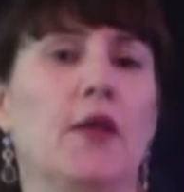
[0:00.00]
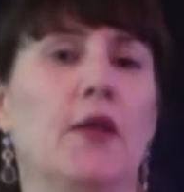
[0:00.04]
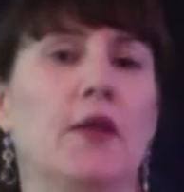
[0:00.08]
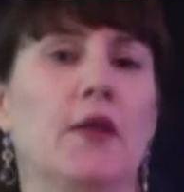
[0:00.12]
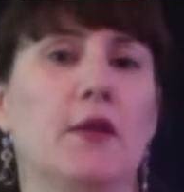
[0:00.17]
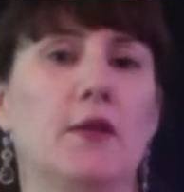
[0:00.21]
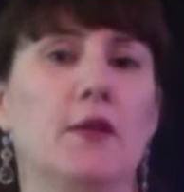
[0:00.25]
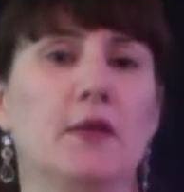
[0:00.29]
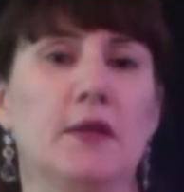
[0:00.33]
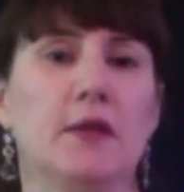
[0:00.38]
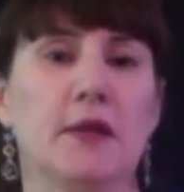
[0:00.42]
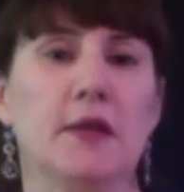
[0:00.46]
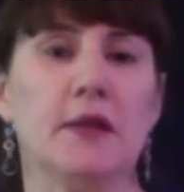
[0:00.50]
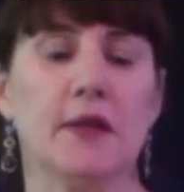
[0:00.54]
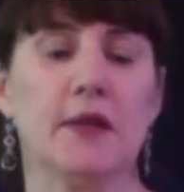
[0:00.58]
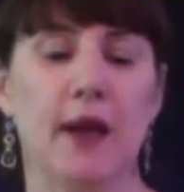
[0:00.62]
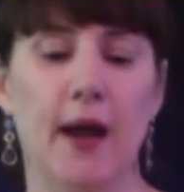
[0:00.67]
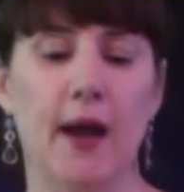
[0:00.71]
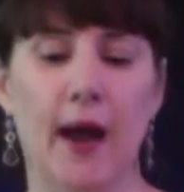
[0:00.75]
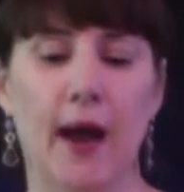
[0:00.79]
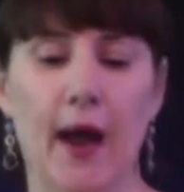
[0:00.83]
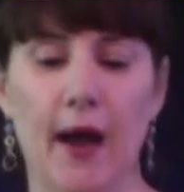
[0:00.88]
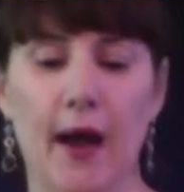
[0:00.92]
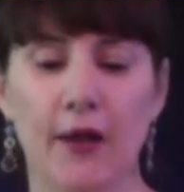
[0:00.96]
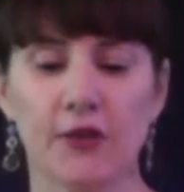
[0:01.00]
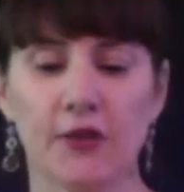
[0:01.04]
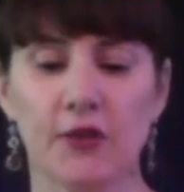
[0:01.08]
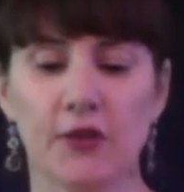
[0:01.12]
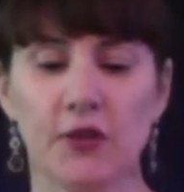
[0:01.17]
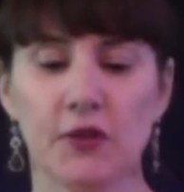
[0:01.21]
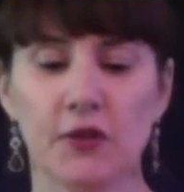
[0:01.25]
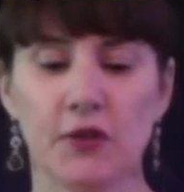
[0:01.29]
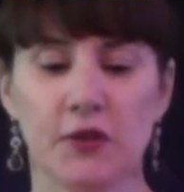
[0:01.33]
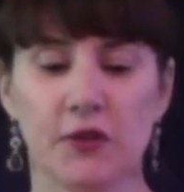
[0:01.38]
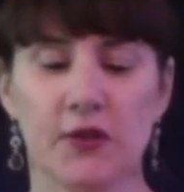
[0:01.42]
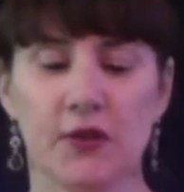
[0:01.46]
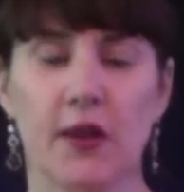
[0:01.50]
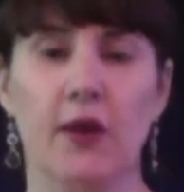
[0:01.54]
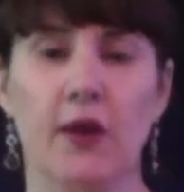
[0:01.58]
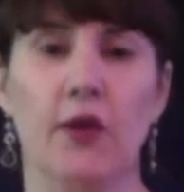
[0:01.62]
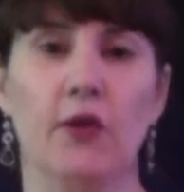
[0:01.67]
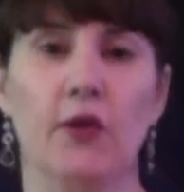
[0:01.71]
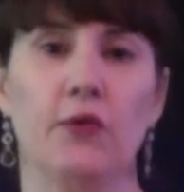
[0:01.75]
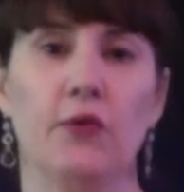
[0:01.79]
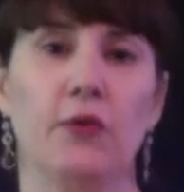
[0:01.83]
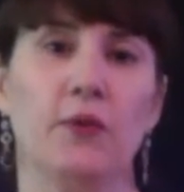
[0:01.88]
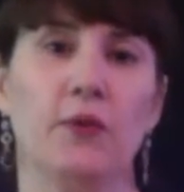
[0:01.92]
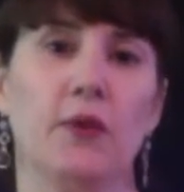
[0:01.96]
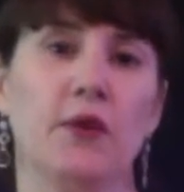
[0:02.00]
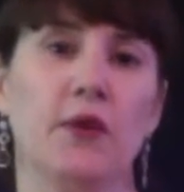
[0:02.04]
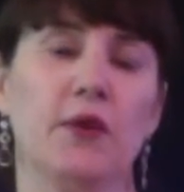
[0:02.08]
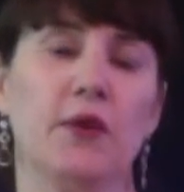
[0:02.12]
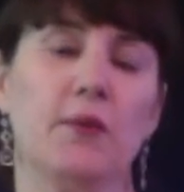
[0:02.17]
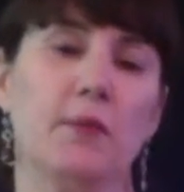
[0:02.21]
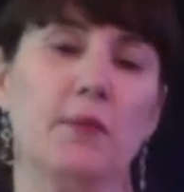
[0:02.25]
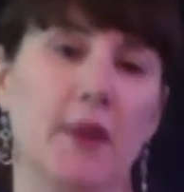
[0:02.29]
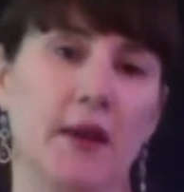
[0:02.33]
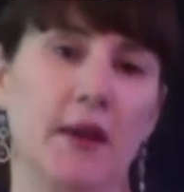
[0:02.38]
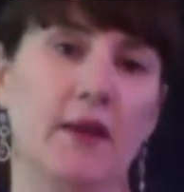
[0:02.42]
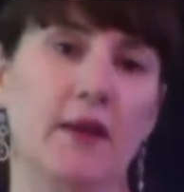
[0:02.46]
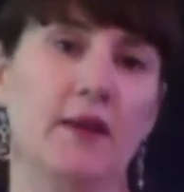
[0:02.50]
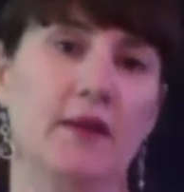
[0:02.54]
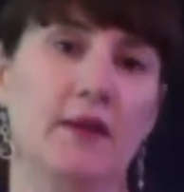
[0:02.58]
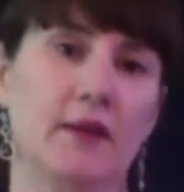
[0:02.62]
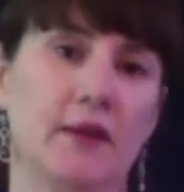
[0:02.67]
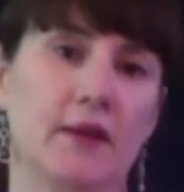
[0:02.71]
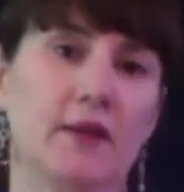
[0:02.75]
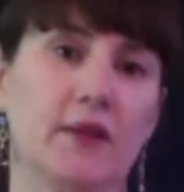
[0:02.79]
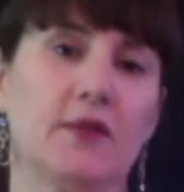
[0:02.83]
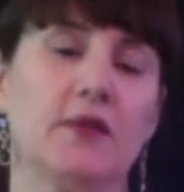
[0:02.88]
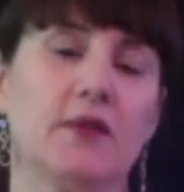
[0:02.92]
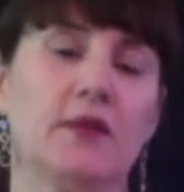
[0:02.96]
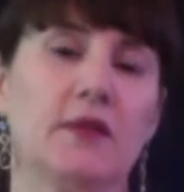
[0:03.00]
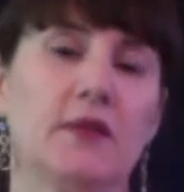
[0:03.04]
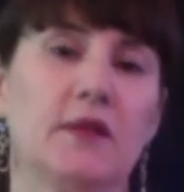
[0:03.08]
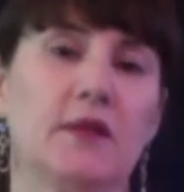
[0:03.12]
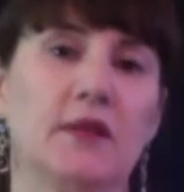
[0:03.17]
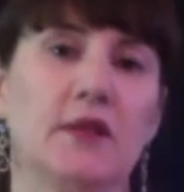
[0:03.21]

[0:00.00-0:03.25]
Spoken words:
you need to ask yourself when you're making this